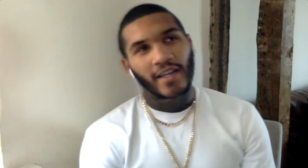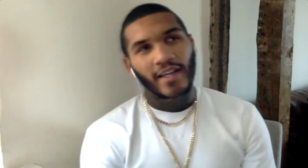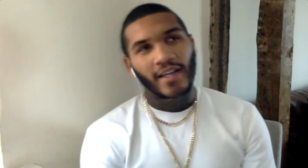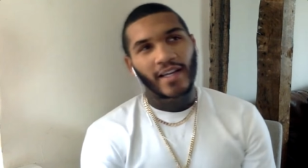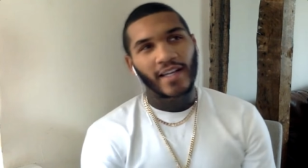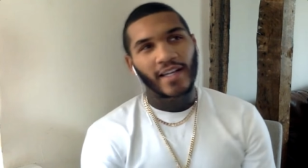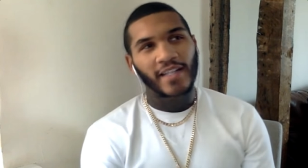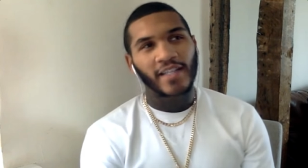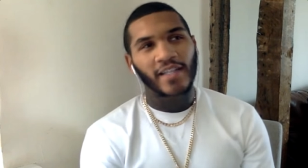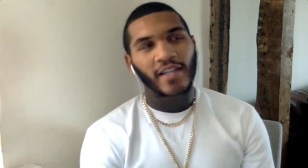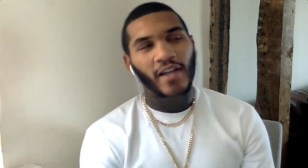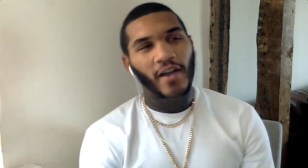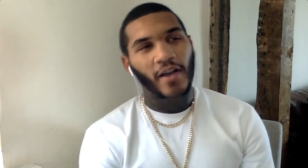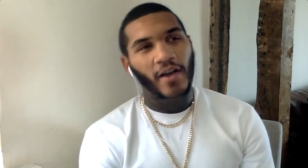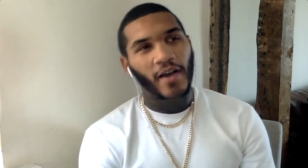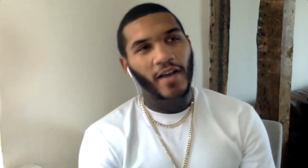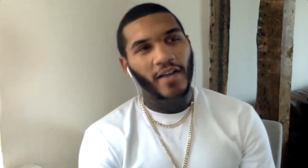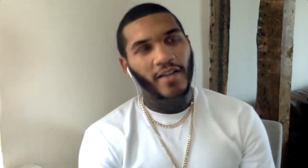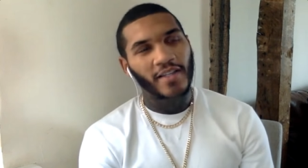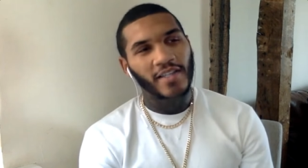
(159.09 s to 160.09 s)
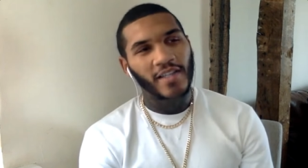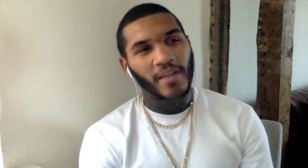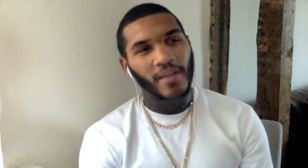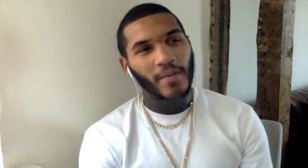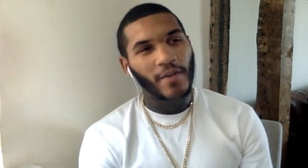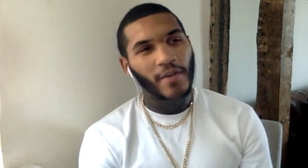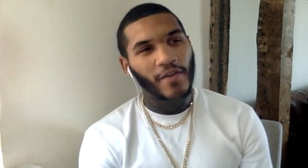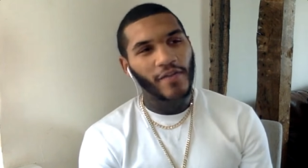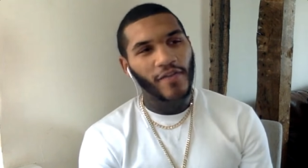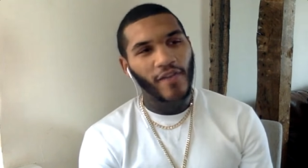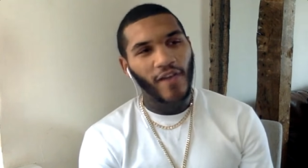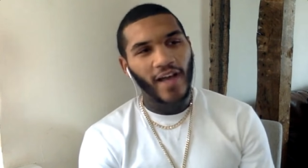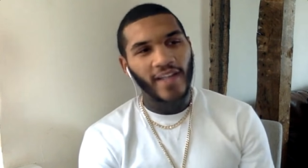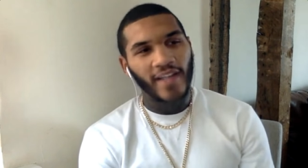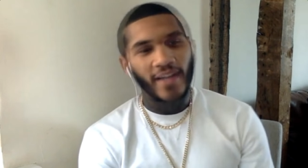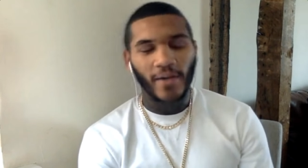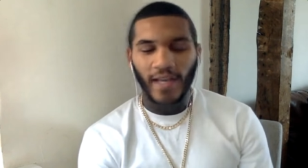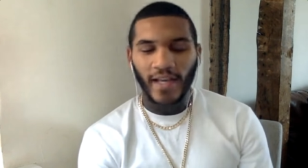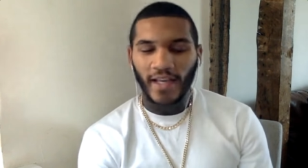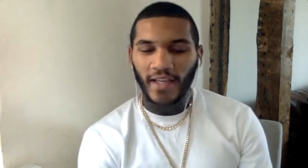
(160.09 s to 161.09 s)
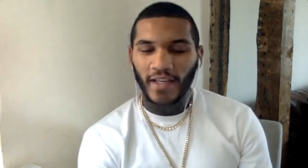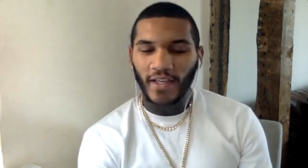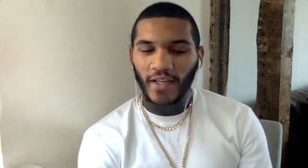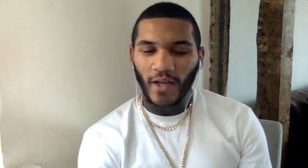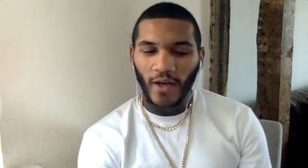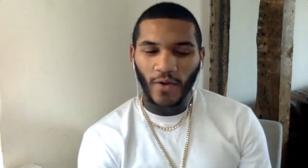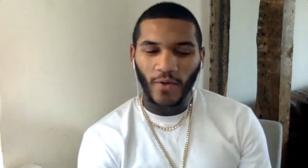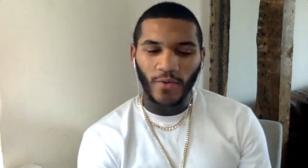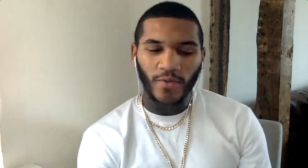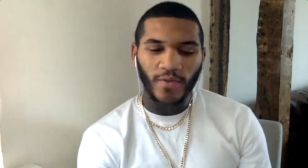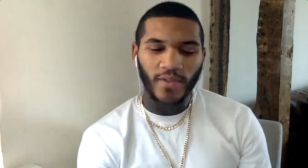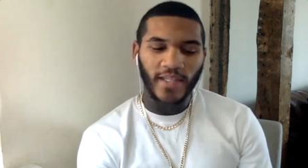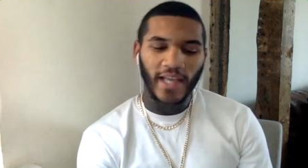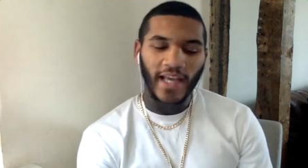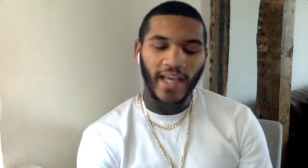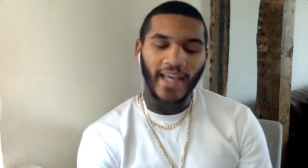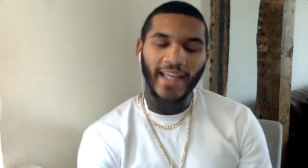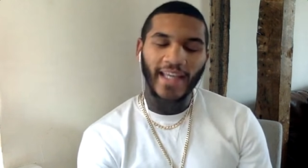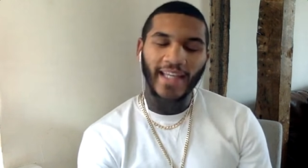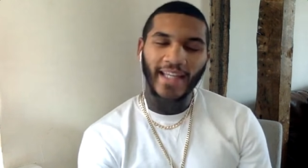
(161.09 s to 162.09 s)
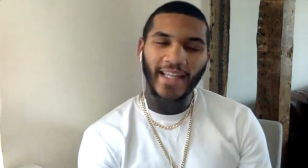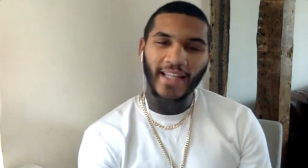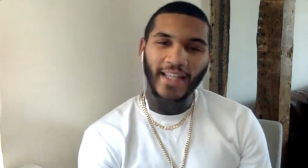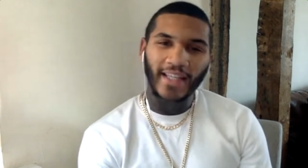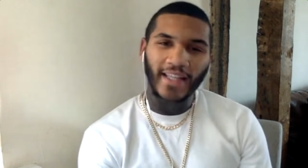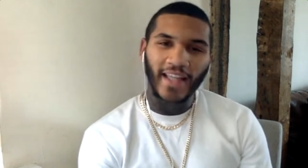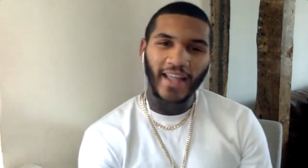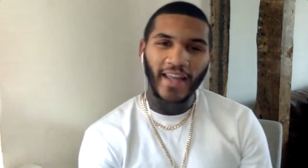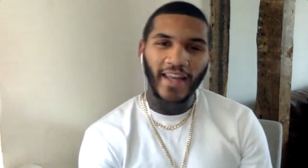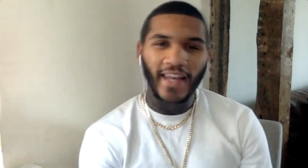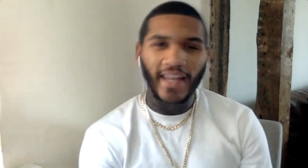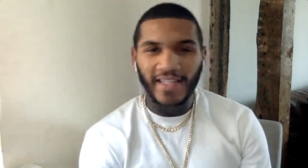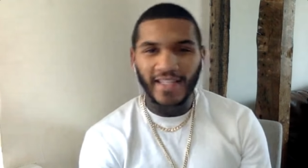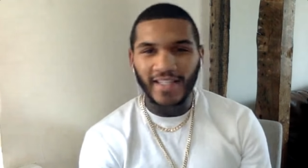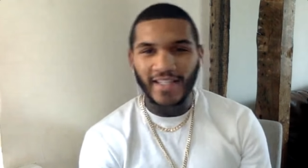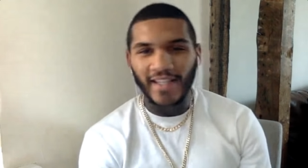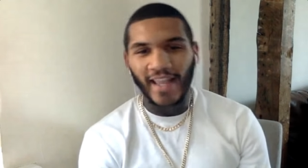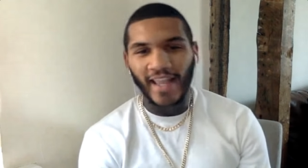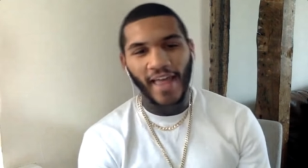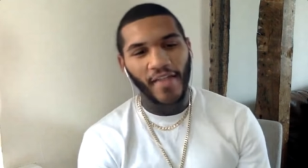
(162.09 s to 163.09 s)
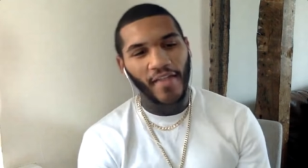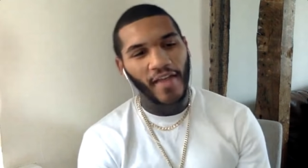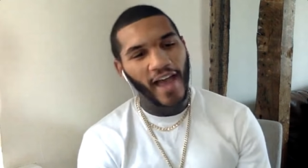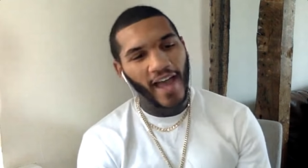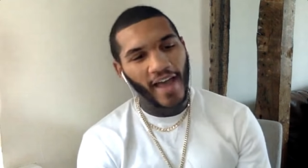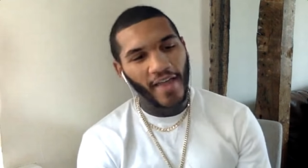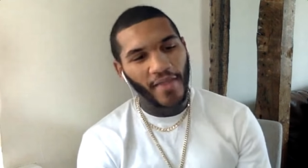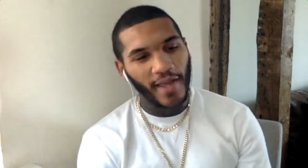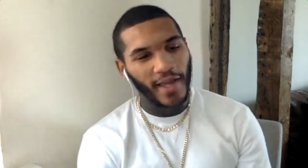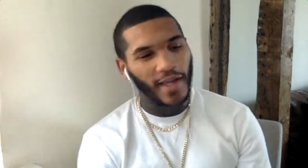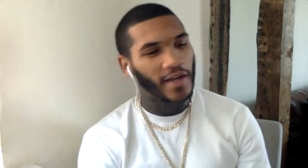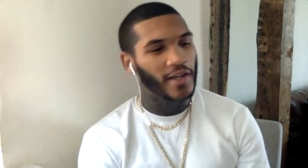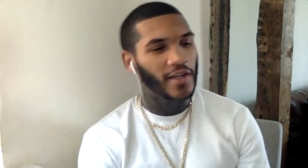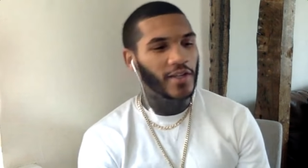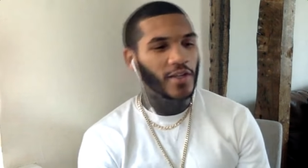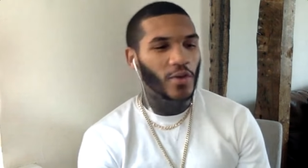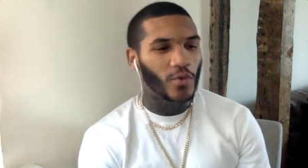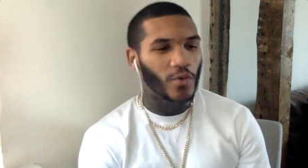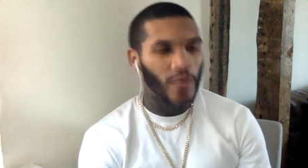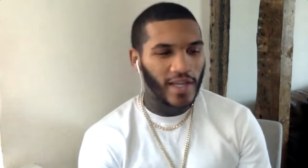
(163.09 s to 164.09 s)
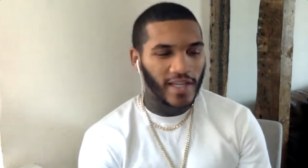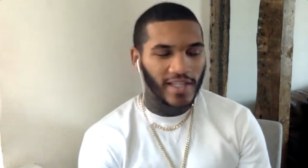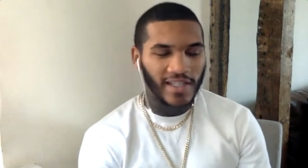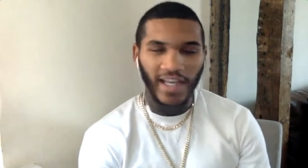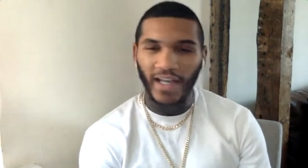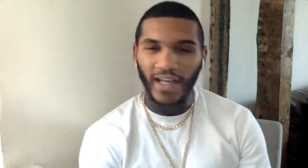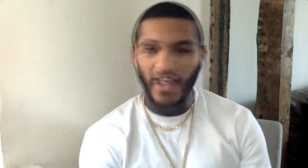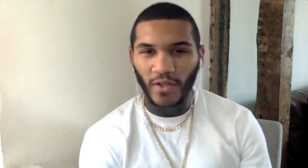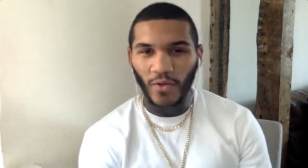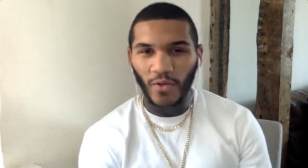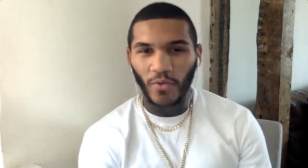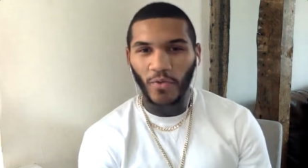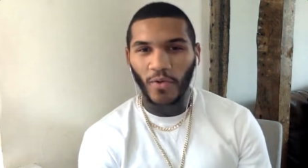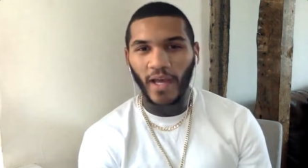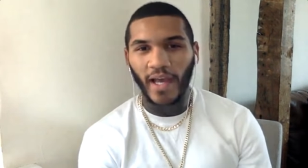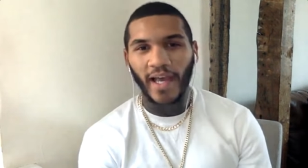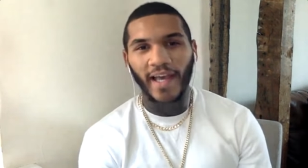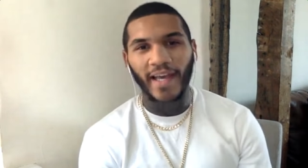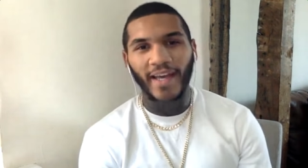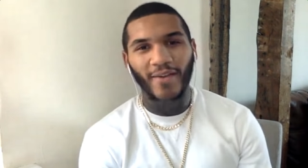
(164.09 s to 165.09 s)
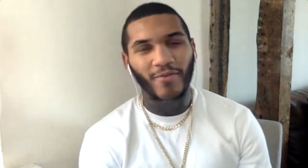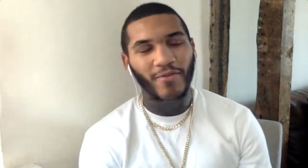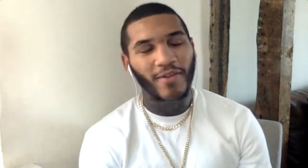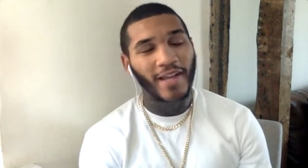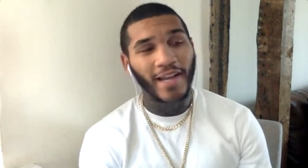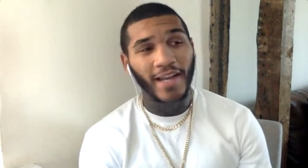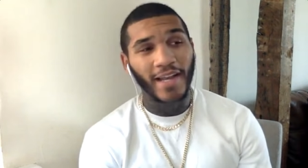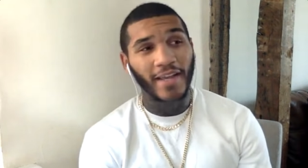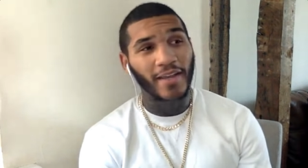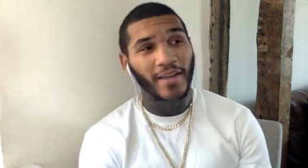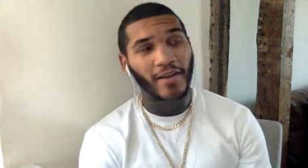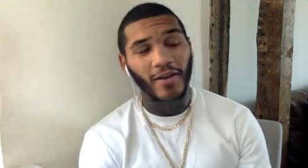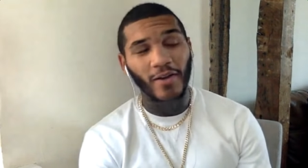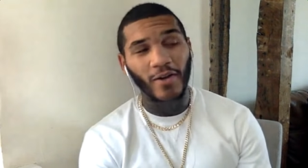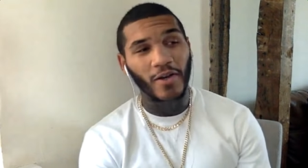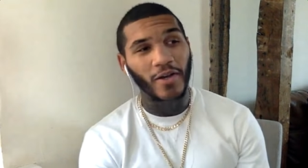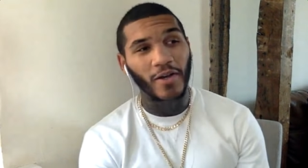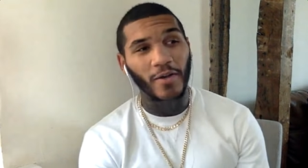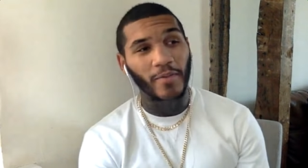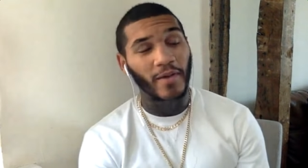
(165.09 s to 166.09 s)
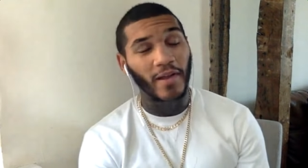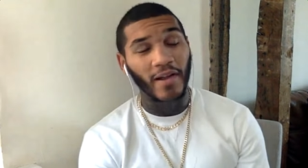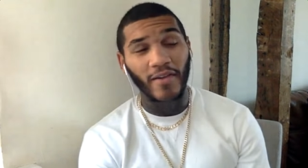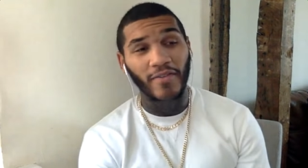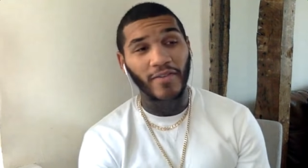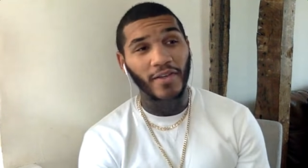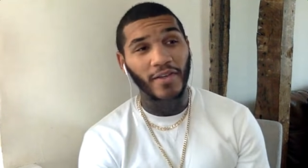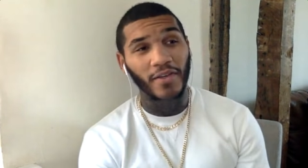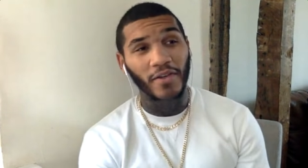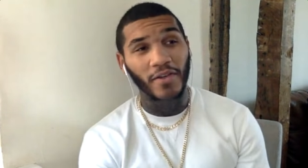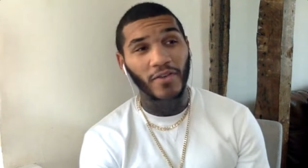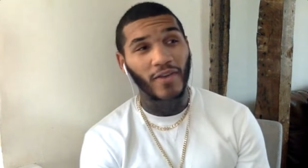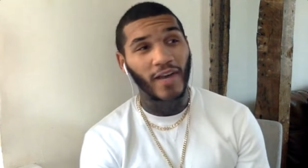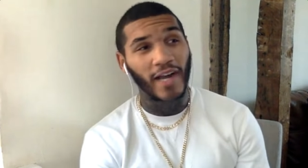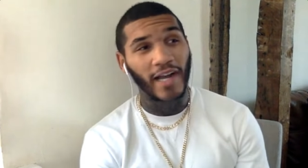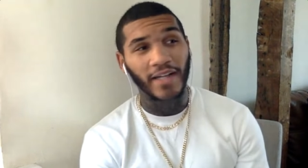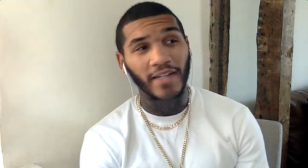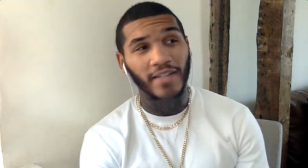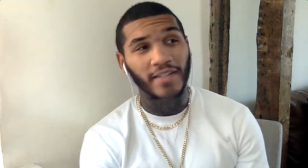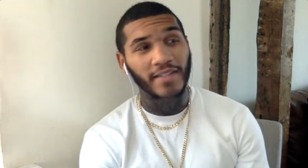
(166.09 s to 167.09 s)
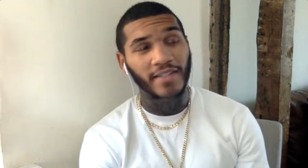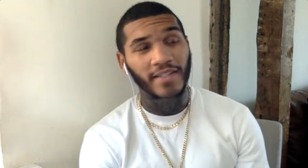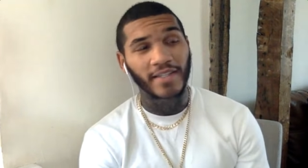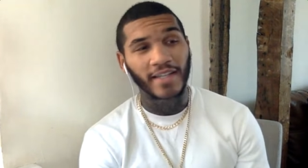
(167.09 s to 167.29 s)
listen, I, I, see so many fighters out there, you know, saying they're this, they're that, they're going to do this, they're going to do that, and really, you look at them and I think you're crackers